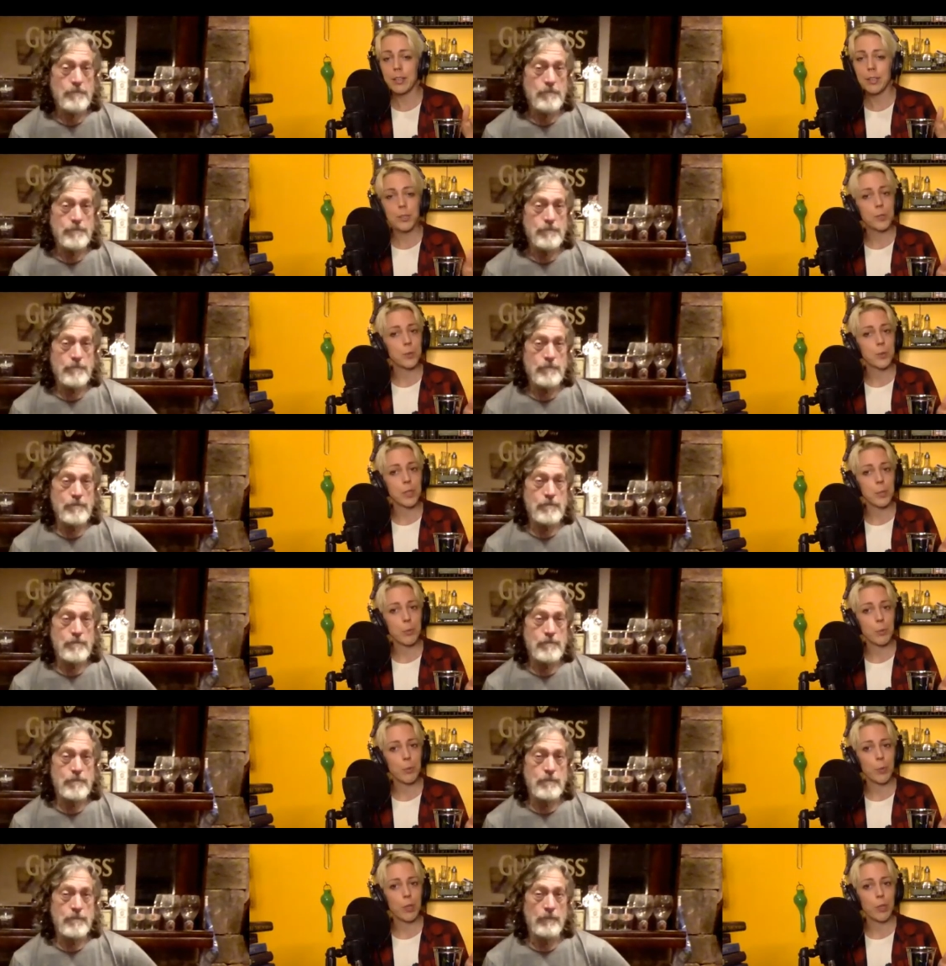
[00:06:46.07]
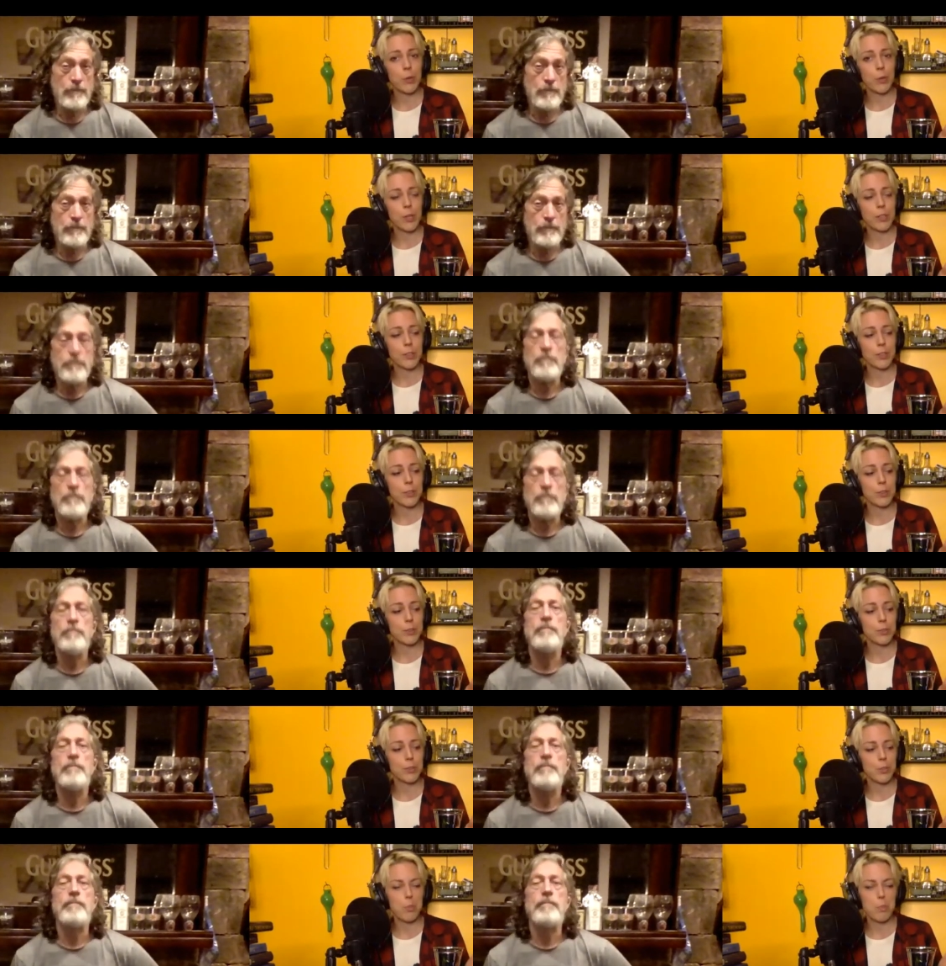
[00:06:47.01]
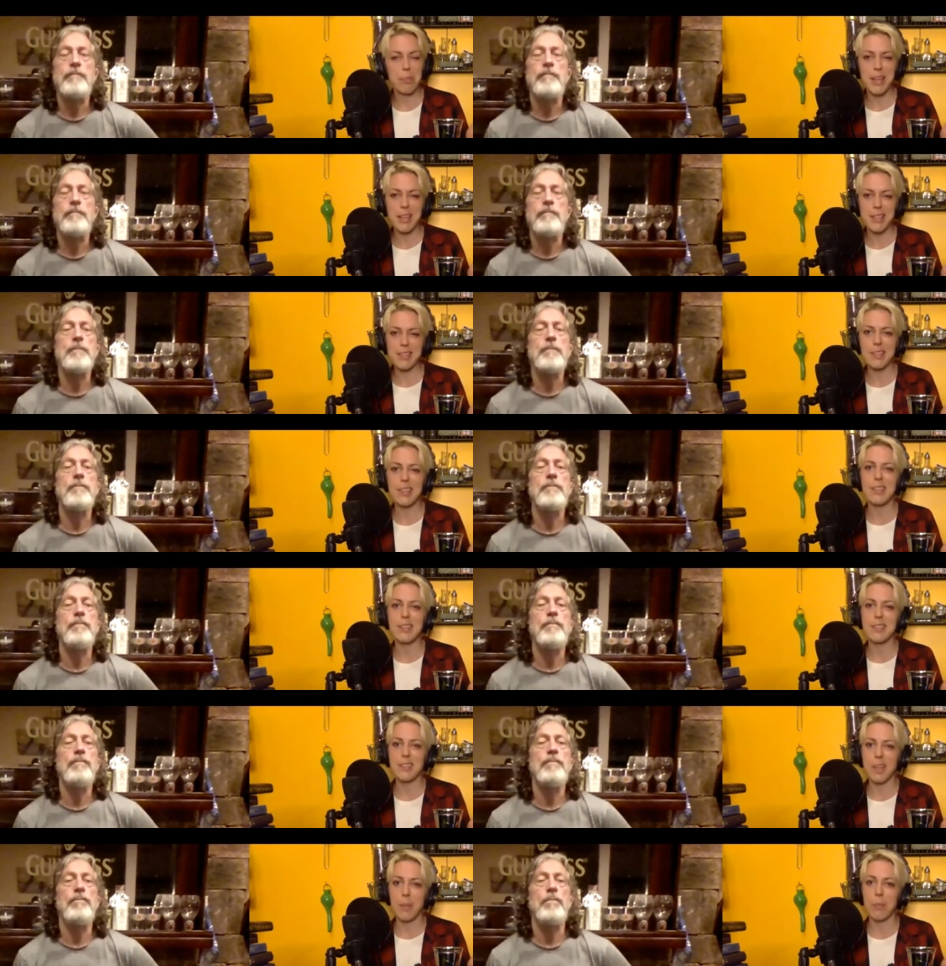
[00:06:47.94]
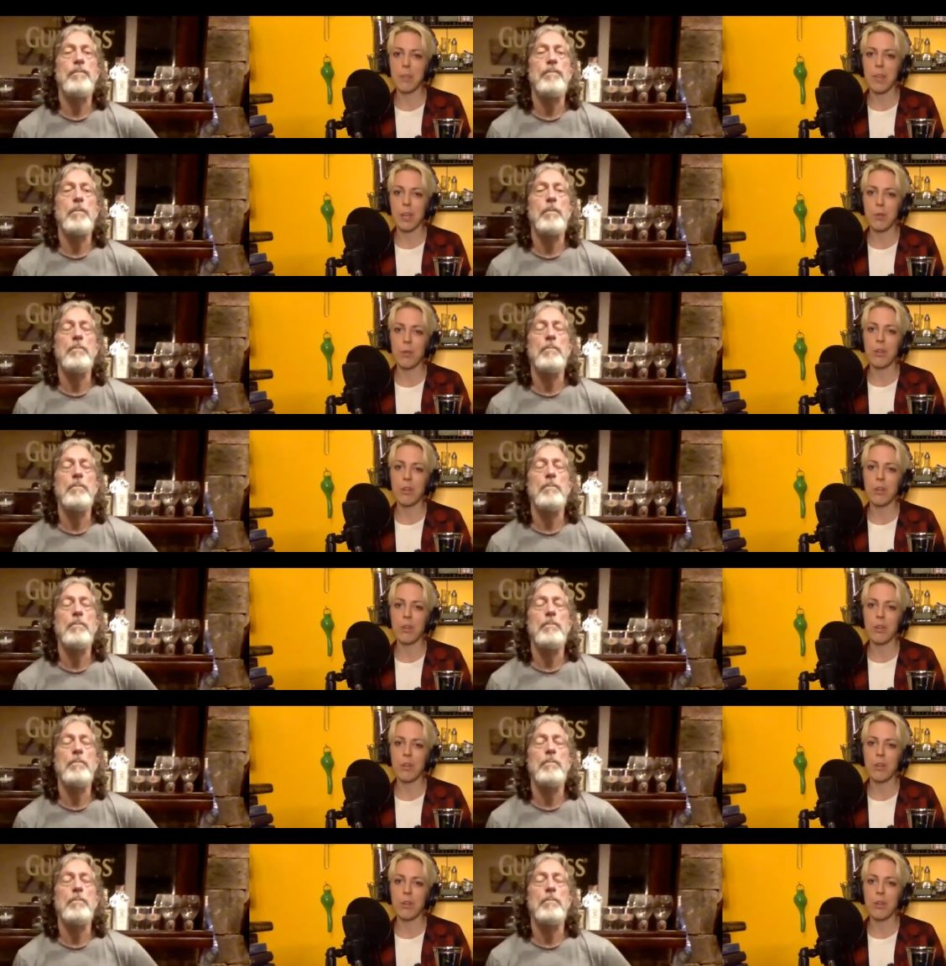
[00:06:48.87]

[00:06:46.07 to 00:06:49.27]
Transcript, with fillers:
Speaker 1: julep, we're going to do basically the same thing.